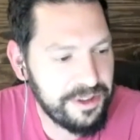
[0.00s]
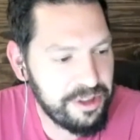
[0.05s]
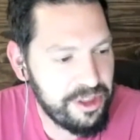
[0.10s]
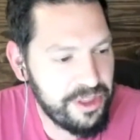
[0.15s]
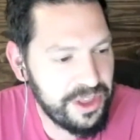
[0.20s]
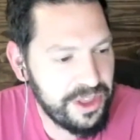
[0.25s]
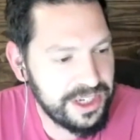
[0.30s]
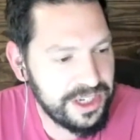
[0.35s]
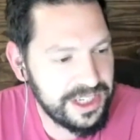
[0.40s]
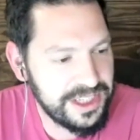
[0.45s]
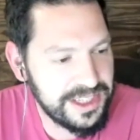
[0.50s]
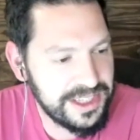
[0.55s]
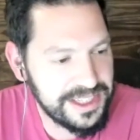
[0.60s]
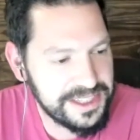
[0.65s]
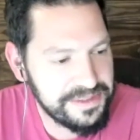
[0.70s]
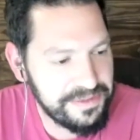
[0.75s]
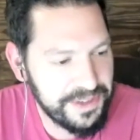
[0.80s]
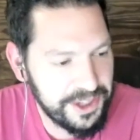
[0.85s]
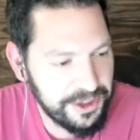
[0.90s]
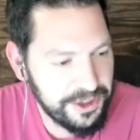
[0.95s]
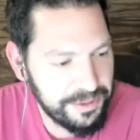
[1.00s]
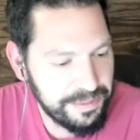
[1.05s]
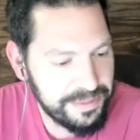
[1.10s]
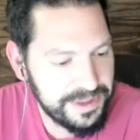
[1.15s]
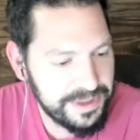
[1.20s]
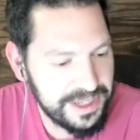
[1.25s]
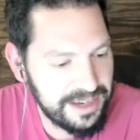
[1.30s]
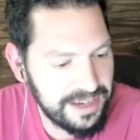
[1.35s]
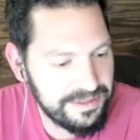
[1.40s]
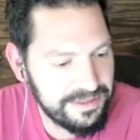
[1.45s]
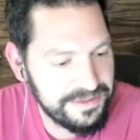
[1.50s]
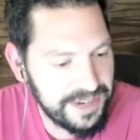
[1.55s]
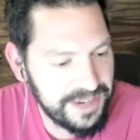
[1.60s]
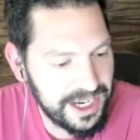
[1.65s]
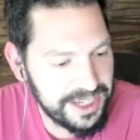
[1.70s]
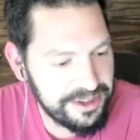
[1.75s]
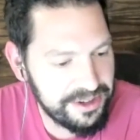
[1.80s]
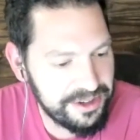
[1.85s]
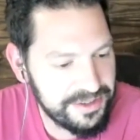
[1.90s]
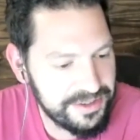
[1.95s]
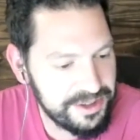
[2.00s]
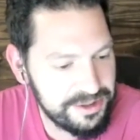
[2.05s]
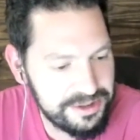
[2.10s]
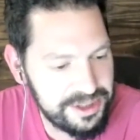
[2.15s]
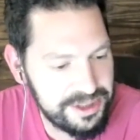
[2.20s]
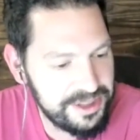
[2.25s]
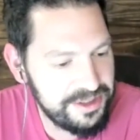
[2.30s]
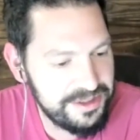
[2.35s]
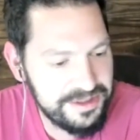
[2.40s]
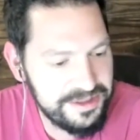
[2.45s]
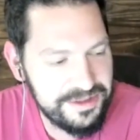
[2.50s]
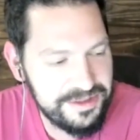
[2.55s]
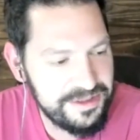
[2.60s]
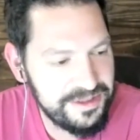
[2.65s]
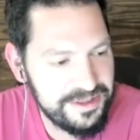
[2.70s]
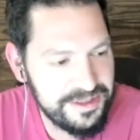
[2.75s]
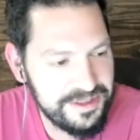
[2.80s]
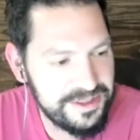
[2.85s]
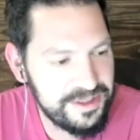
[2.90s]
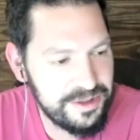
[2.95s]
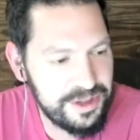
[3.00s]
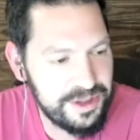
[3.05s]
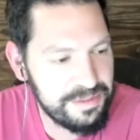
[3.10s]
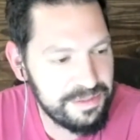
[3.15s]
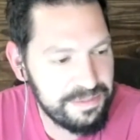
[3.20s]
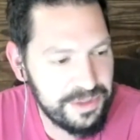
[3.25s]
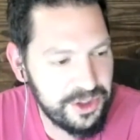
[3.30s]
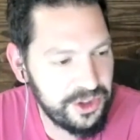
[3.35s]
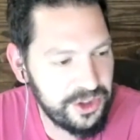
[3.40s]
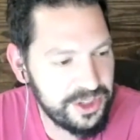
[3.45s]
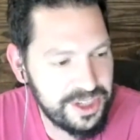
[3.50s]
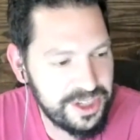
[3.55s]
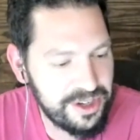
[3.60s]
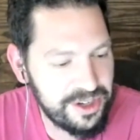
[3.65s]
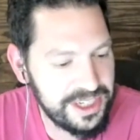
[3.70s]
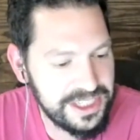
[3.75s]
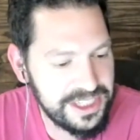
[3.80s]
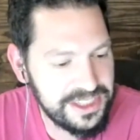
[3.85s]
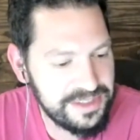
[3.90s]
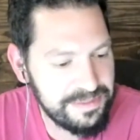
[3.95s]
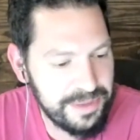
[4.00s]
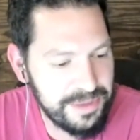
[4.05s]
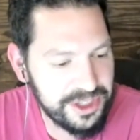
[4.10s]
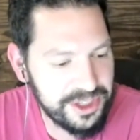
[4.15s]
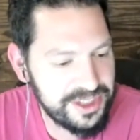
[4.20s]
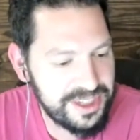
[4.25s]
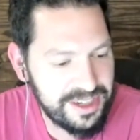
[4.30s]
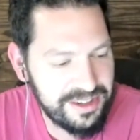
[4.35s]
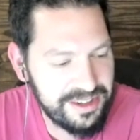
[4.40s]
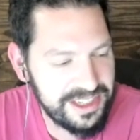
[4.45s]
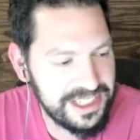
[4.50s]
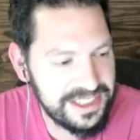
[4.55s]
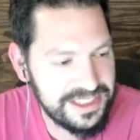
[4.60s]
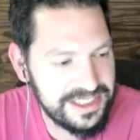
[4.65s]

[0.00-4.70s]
than yeah. in this film. Have either of you two? The military so. military